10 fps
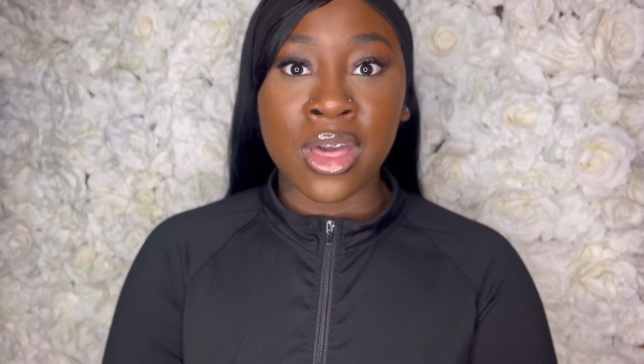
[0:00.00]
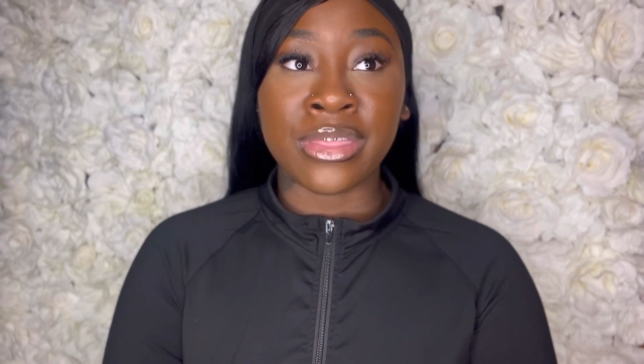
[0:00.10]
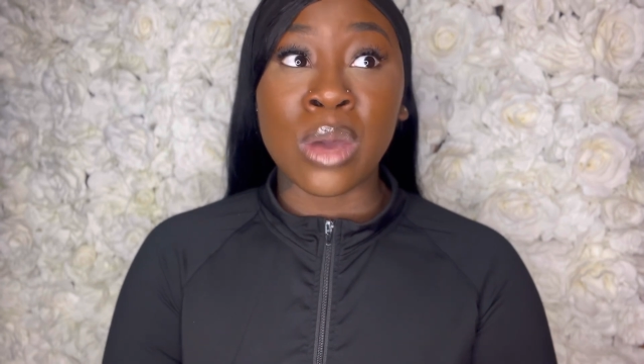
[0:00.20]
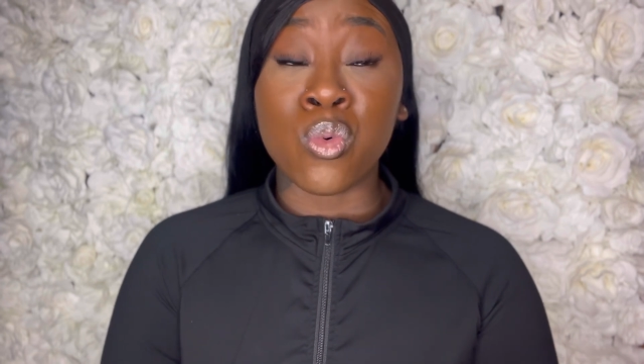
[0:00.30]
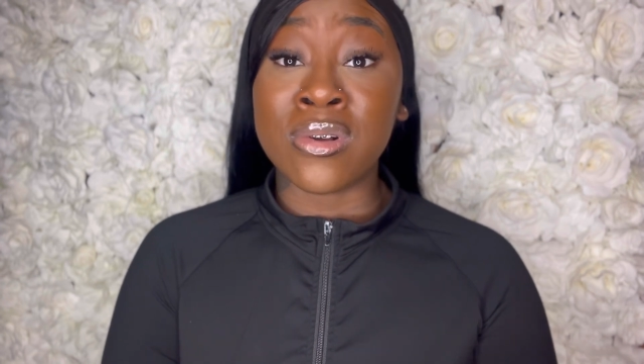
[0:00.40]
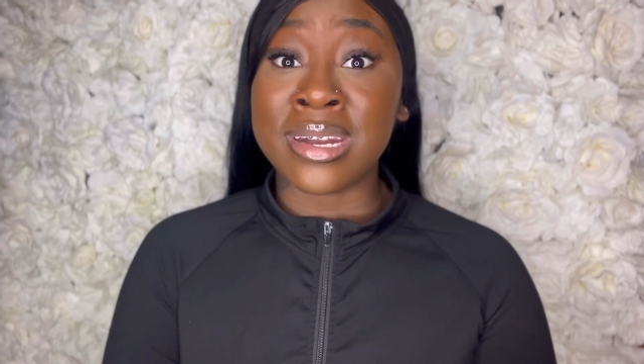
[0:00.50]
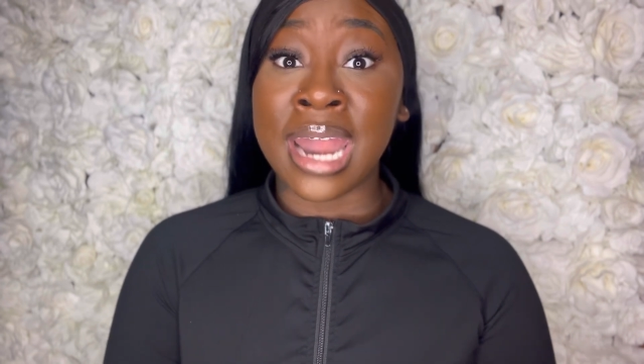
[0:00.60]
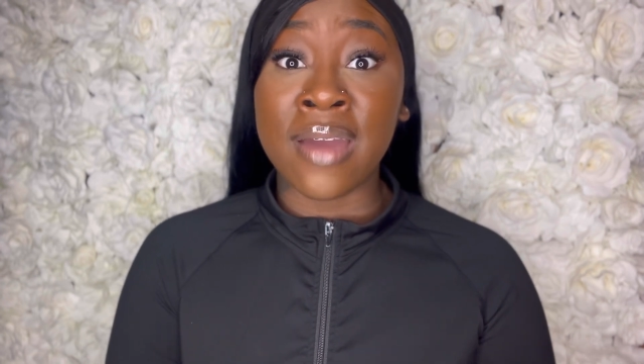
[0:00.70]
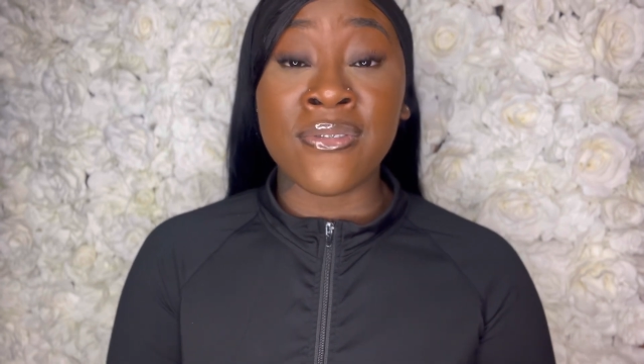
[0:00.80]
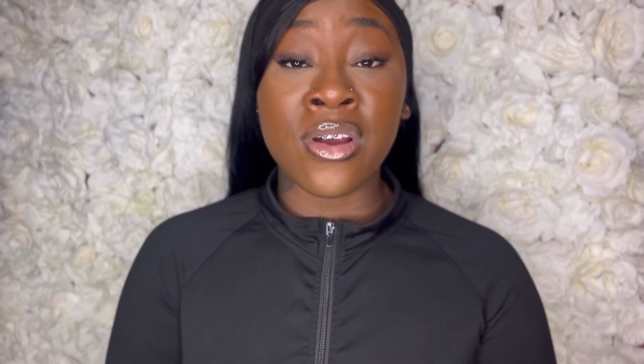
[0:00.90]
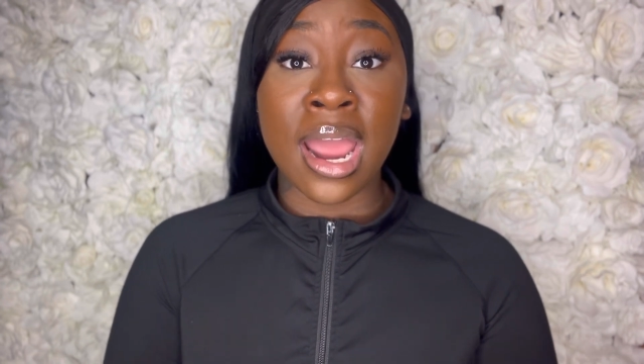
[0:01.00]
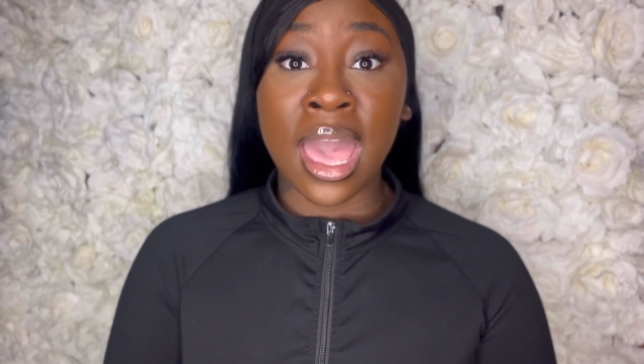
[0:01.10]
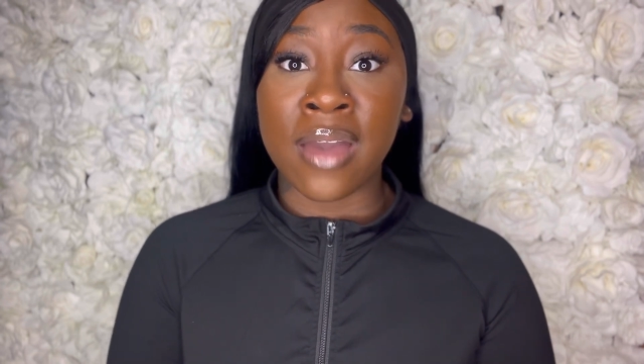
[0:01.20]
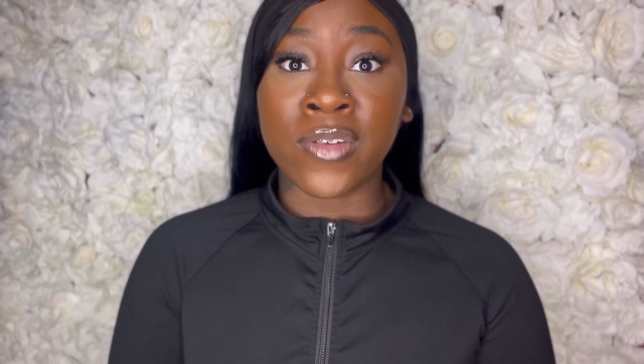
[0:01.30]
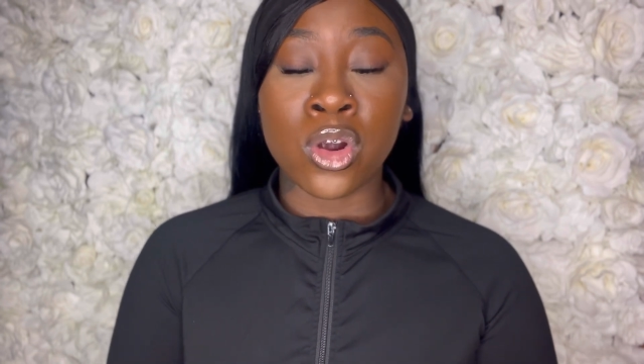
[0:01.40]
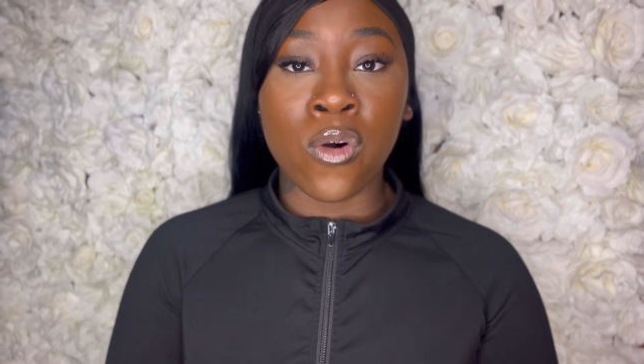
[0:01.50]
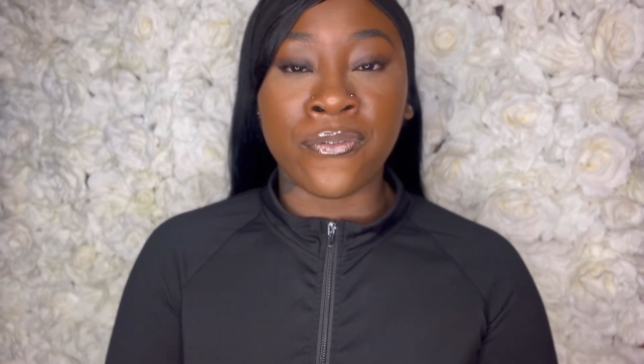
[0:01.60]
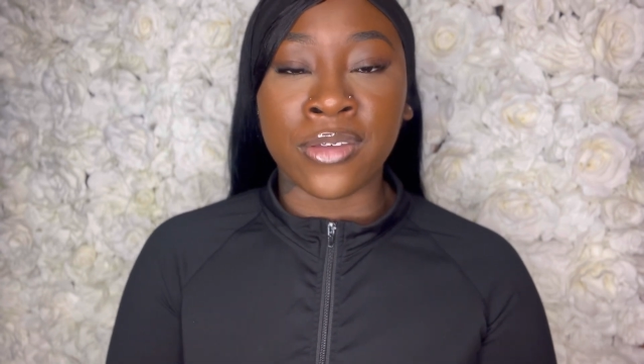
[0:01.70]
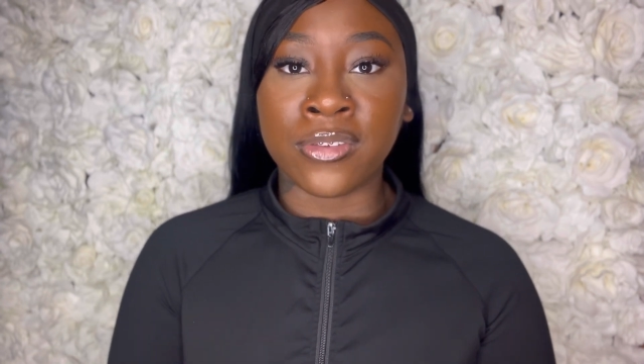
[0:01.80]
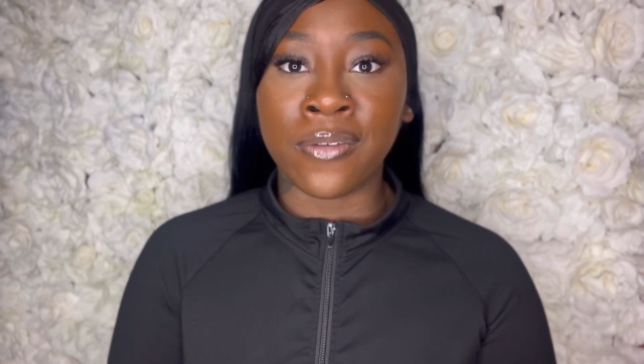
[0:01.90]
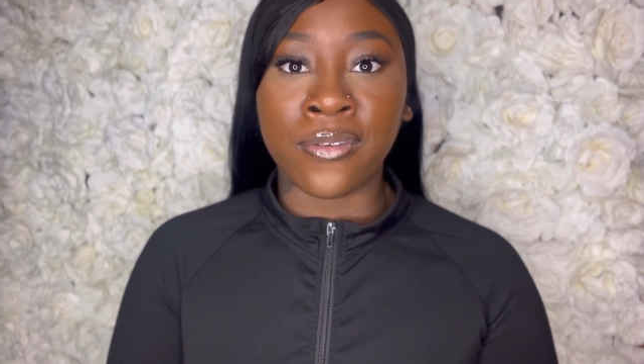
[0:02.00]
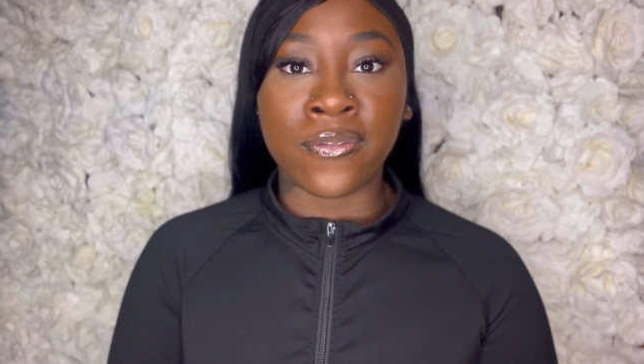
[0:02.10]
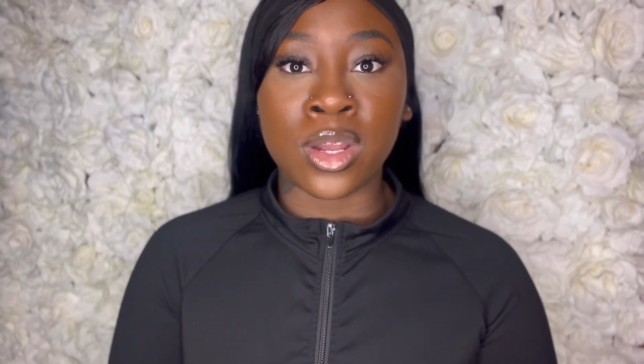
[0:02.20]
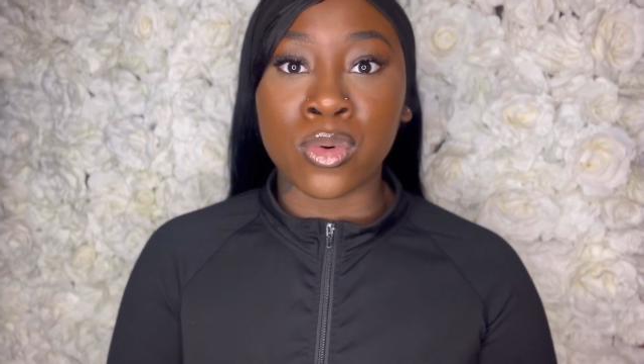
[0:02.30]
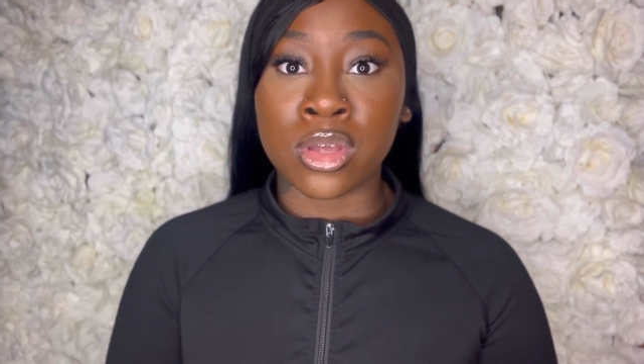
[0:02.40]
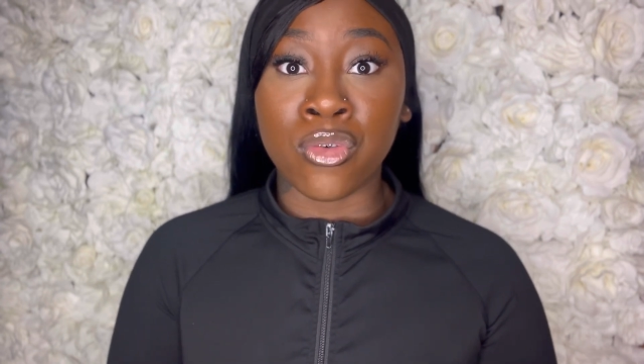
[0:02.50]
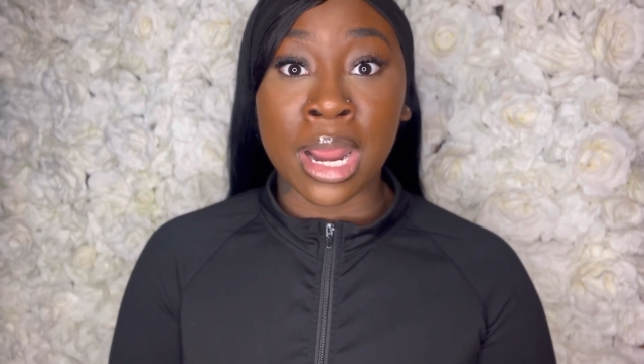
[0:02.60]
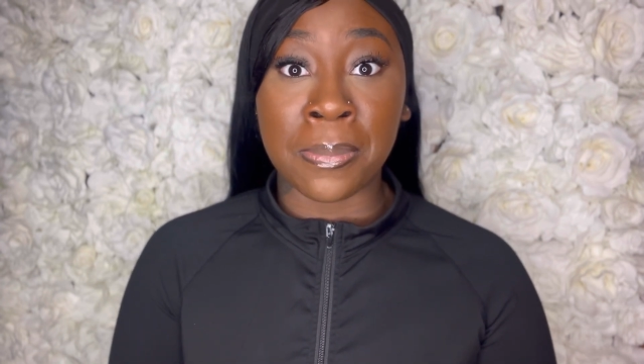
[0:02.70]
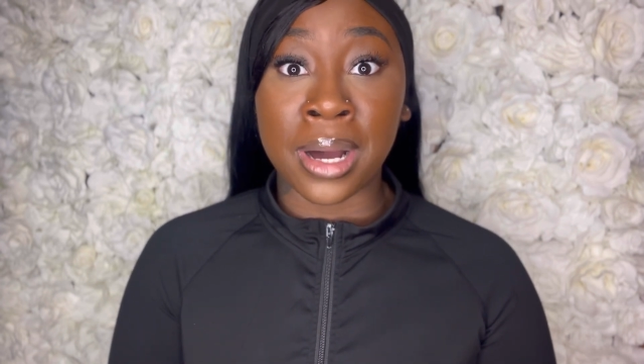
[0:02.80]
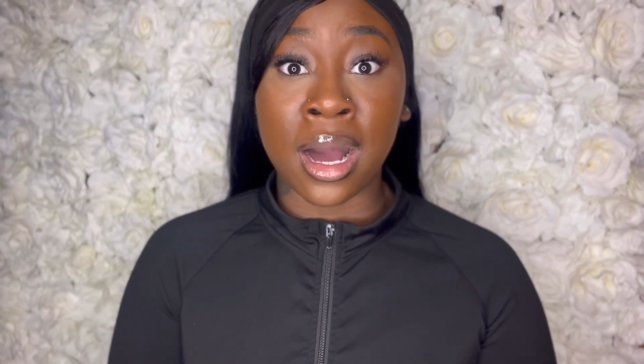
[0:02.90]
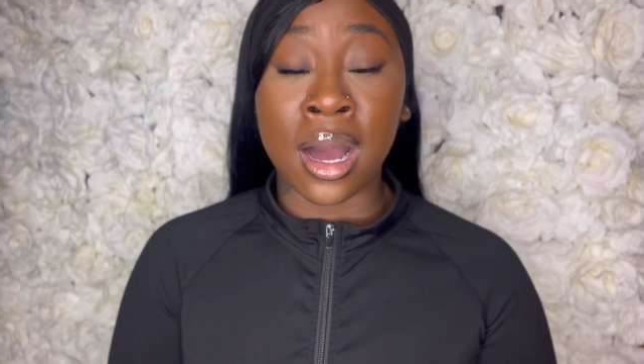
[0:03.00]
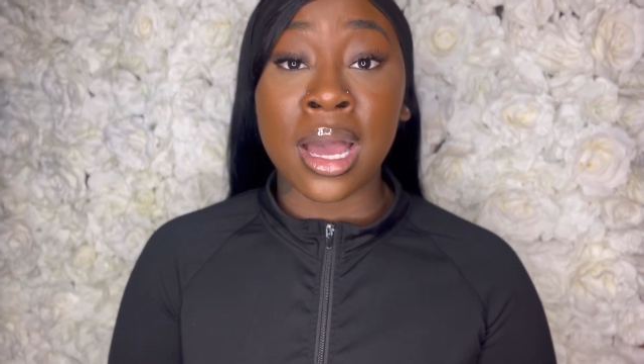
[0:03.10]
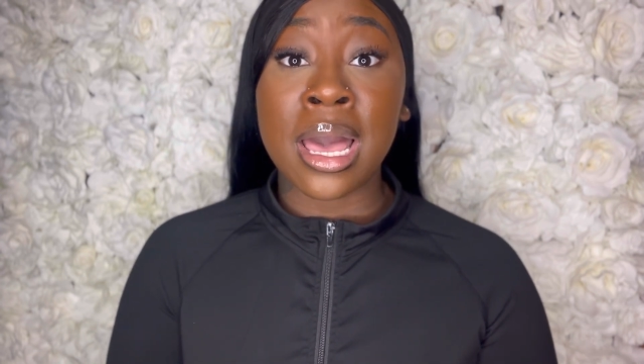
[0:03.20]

They will never, ever go 50-50 with grandpa